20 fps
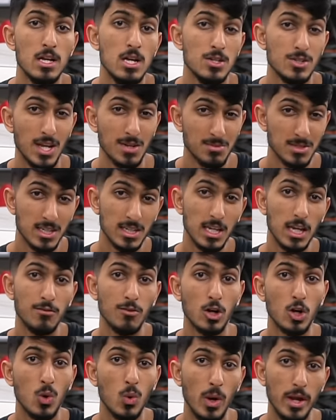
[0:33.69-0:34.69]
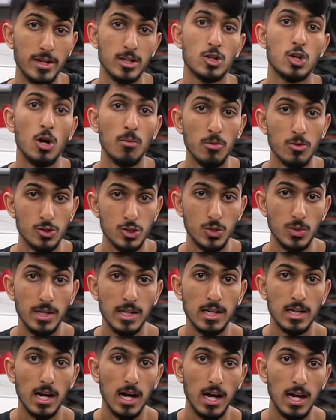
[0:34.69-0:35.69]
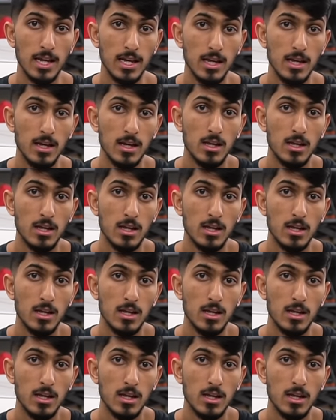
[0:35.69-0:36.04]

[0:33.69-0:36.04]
So I'm just gonna give a quick troubleshooting guide.